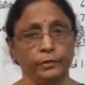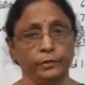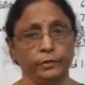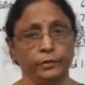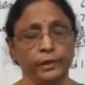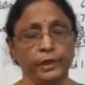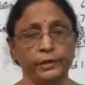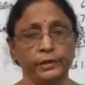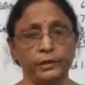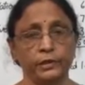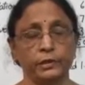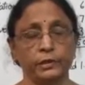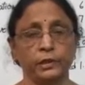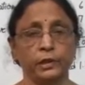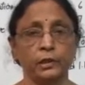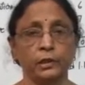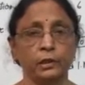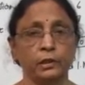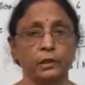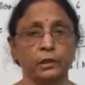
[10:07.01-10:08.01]
That is
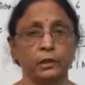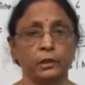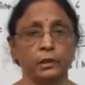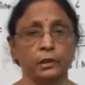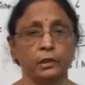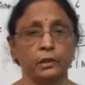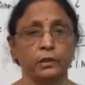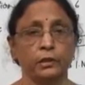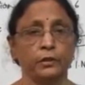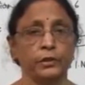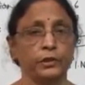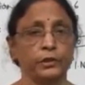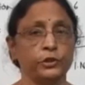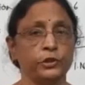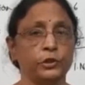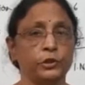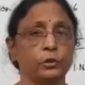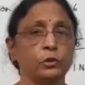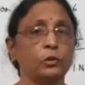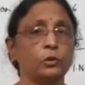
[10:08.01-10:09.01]
the
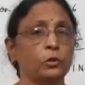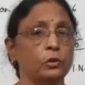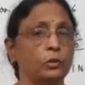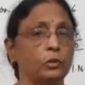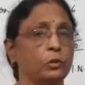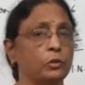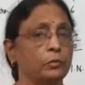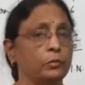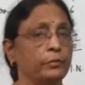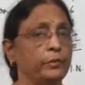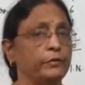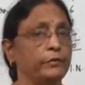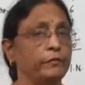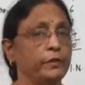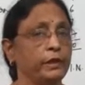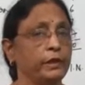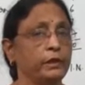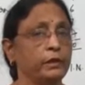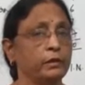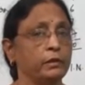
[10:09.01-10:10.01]
ratio
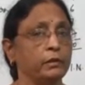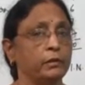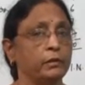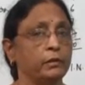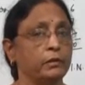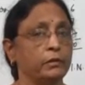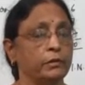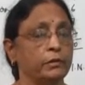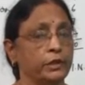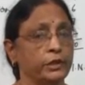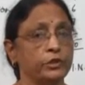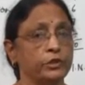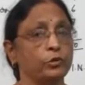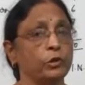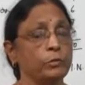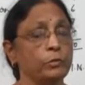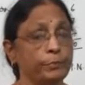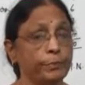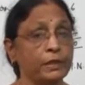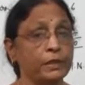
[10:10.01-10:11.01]
between ratio
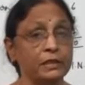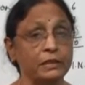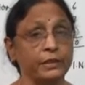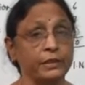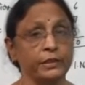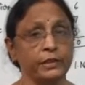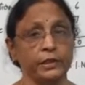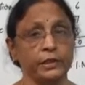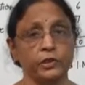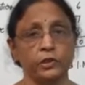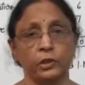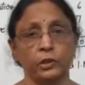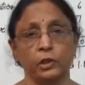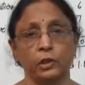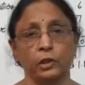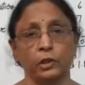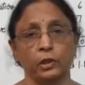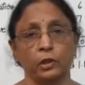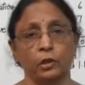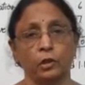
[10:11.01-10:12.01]
in percentage
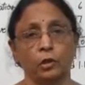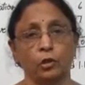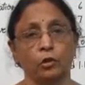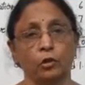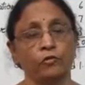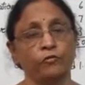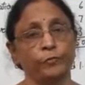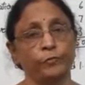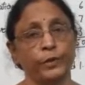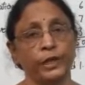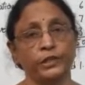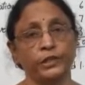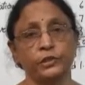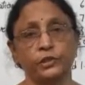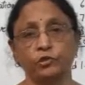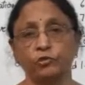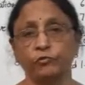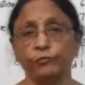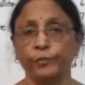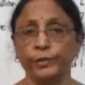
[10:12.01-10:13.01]
of
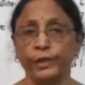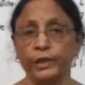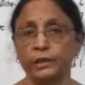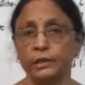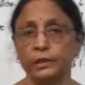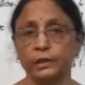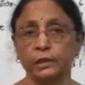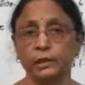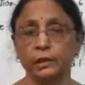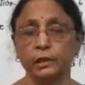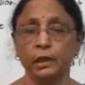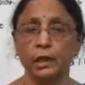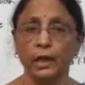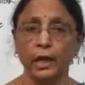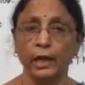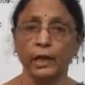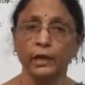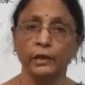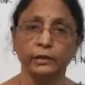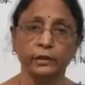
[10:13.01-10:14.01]
prices of base year
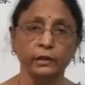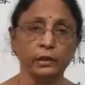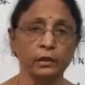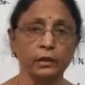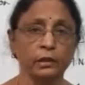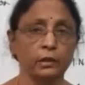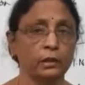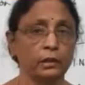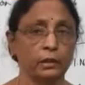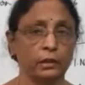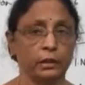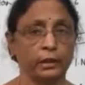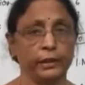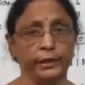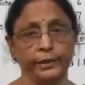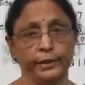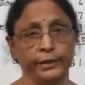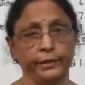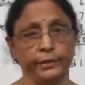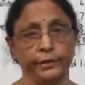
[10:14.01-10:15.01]
and the
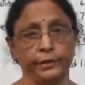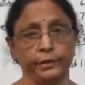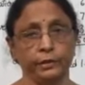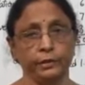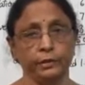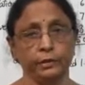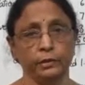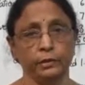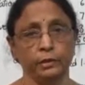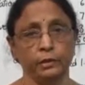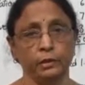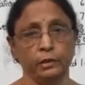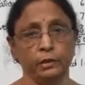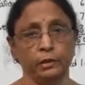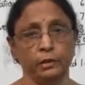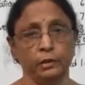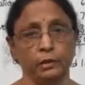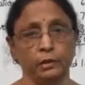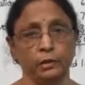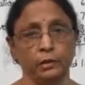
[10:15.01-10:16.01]
current year.
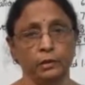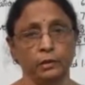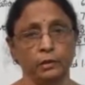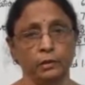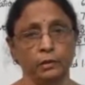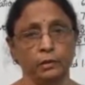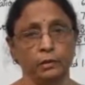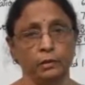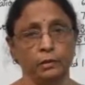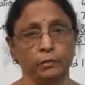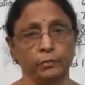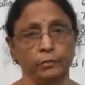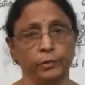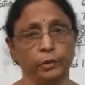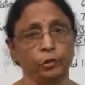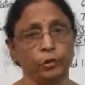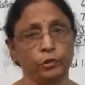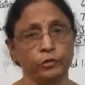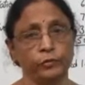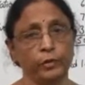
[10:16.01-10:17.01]

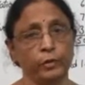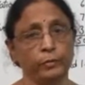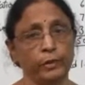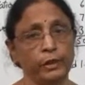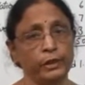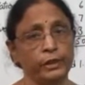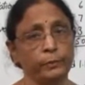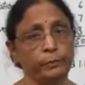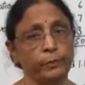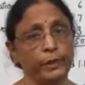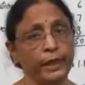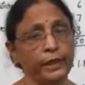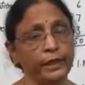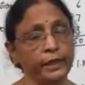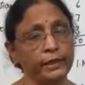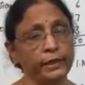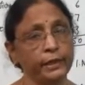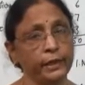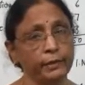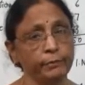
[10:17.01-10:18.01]
Because we are multiplying
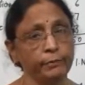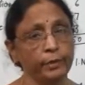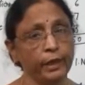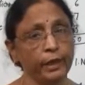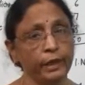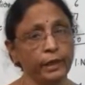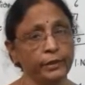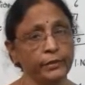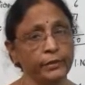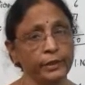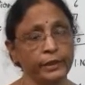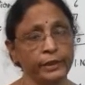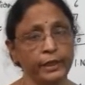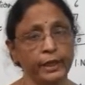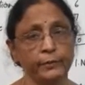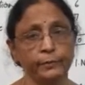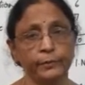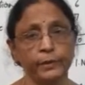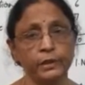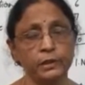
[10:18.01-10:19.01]
it by 100,
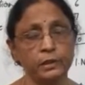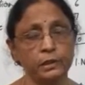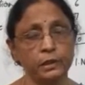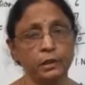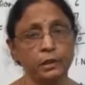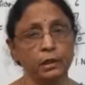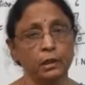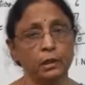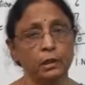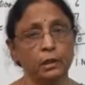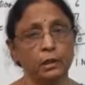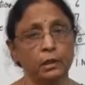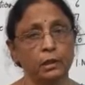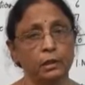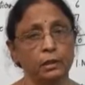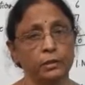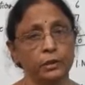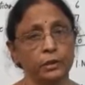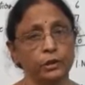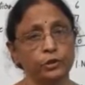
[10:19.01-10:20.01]
that means
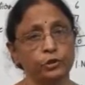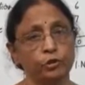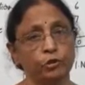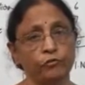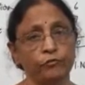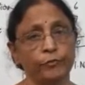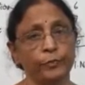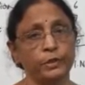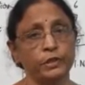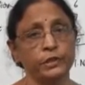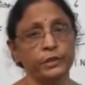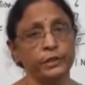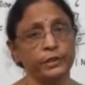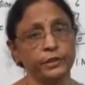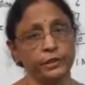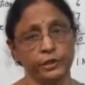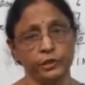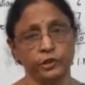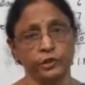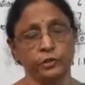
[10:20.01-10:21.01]
ratio of
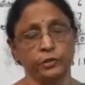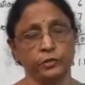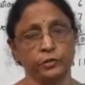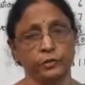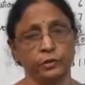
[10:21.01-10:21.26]
percentage,